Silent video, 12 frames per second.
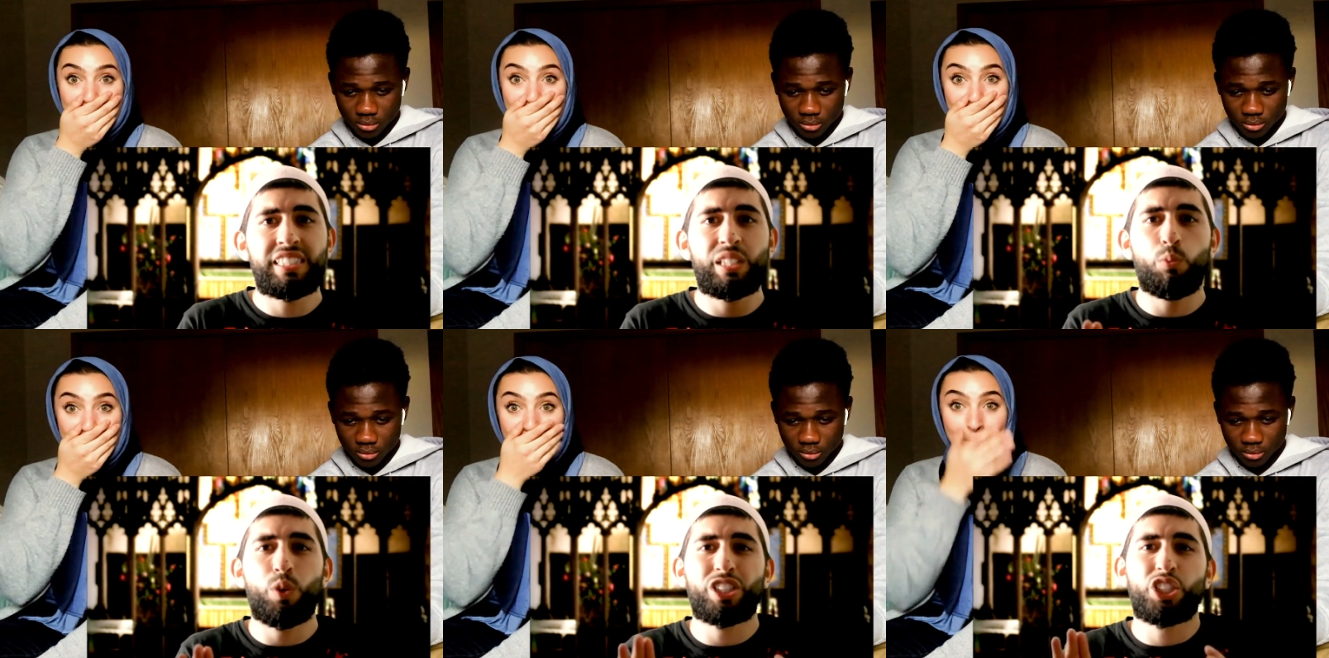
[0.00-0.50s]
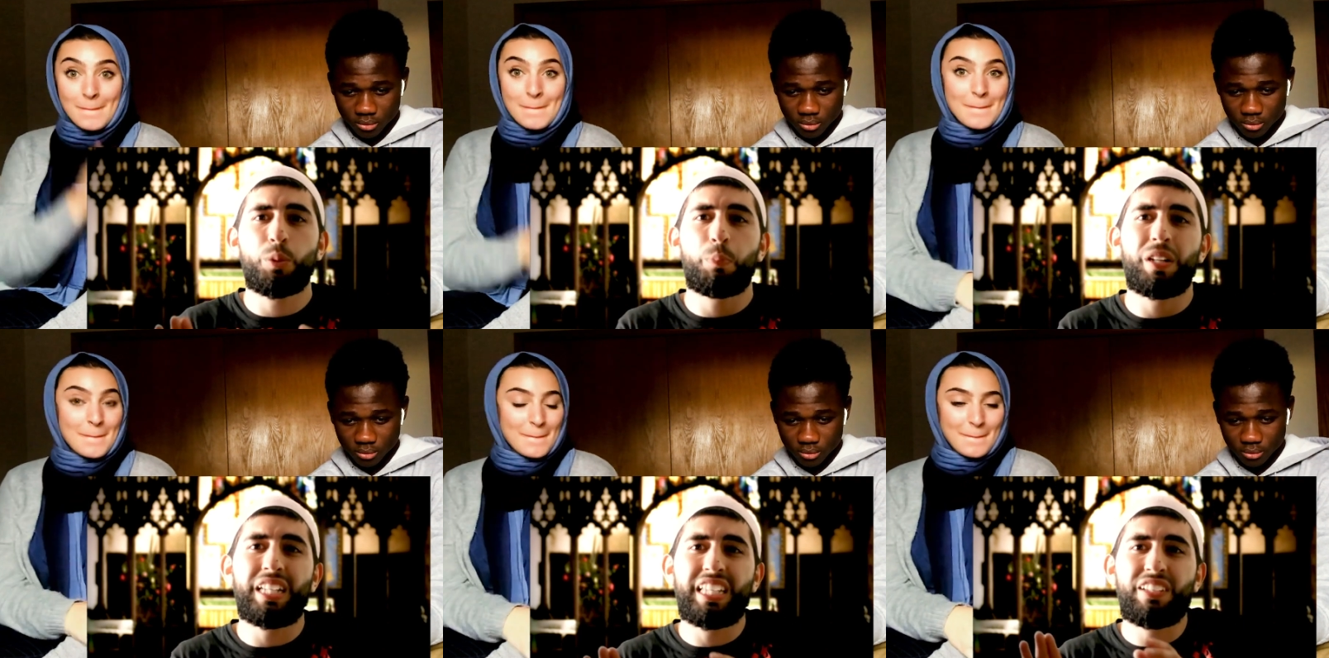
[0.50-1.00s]
Speaker 1: See, what you
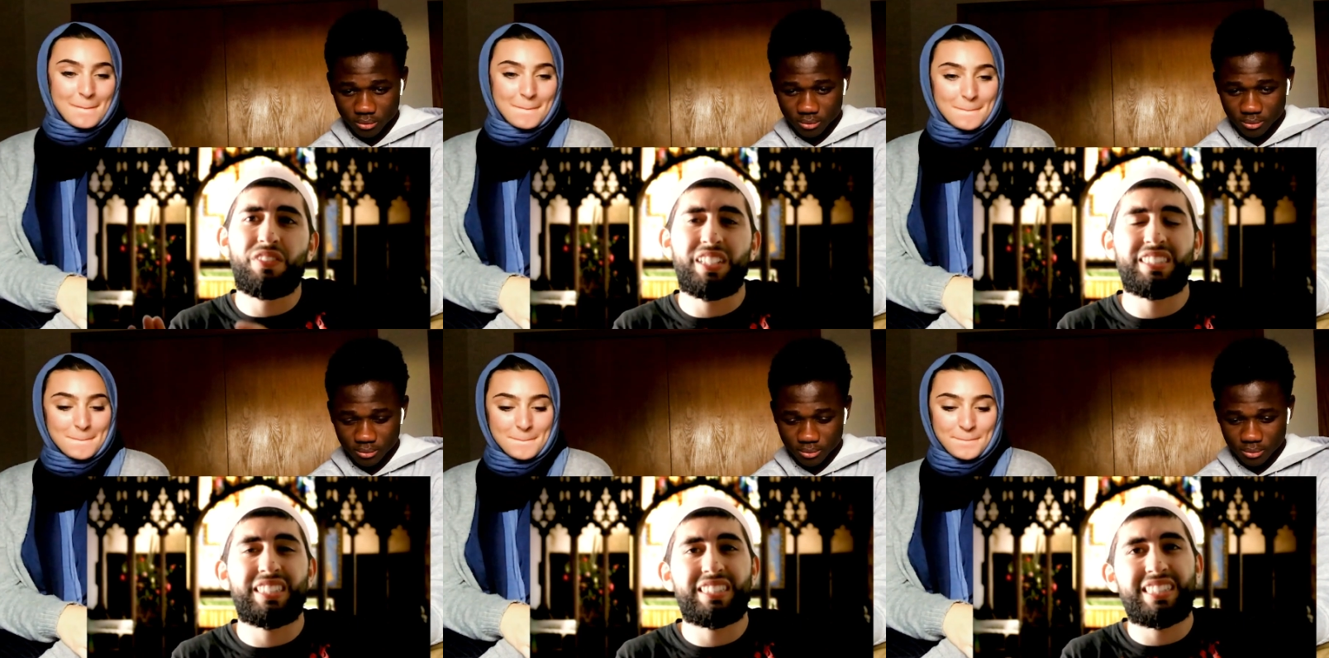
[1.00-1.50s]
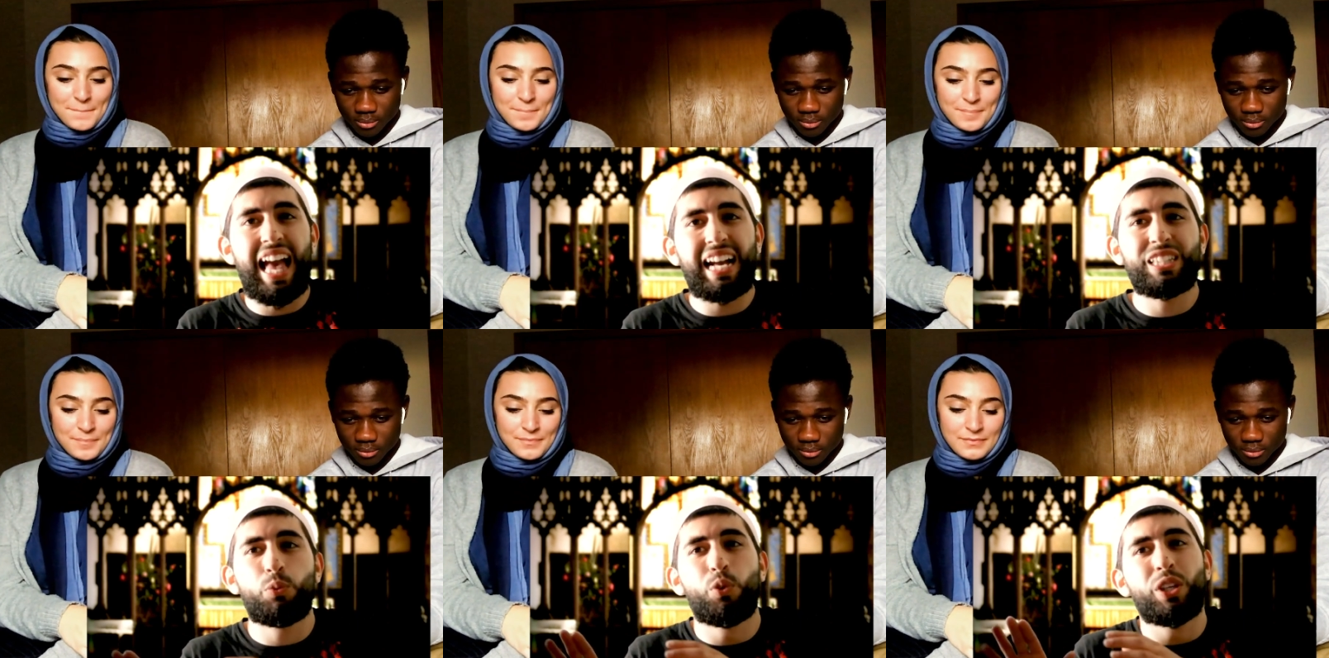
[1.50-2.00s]
believe in is
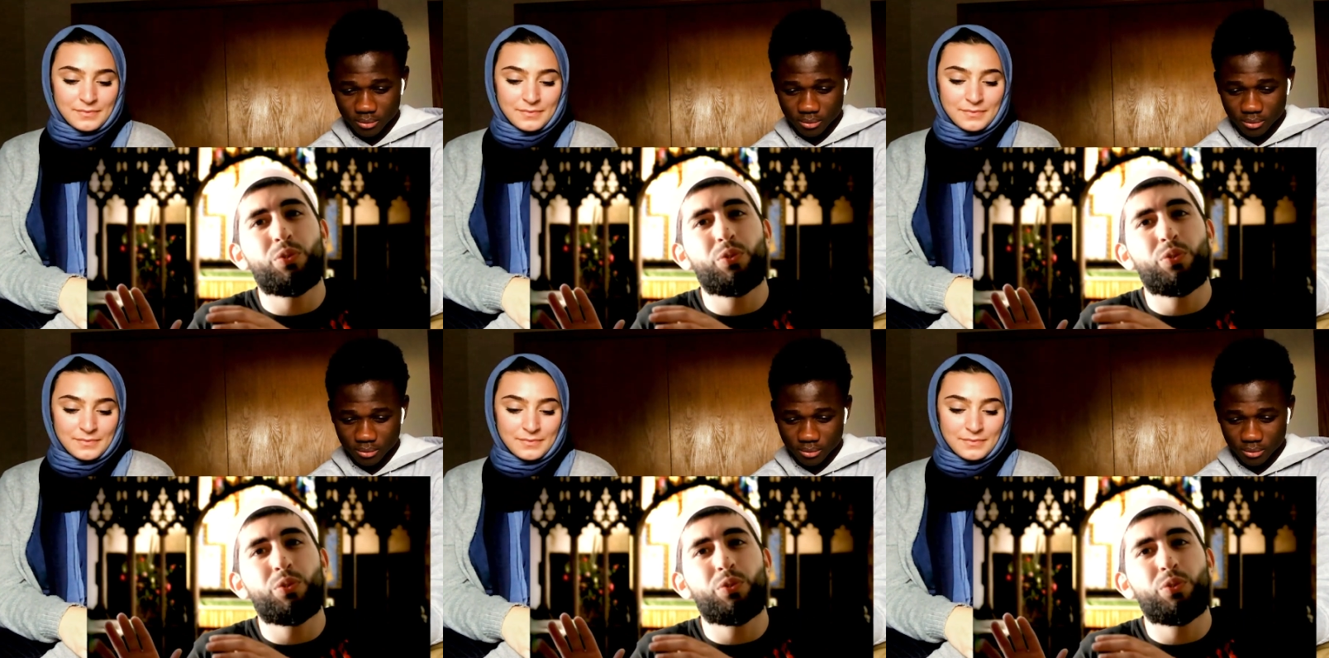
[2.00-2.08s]
exactly what he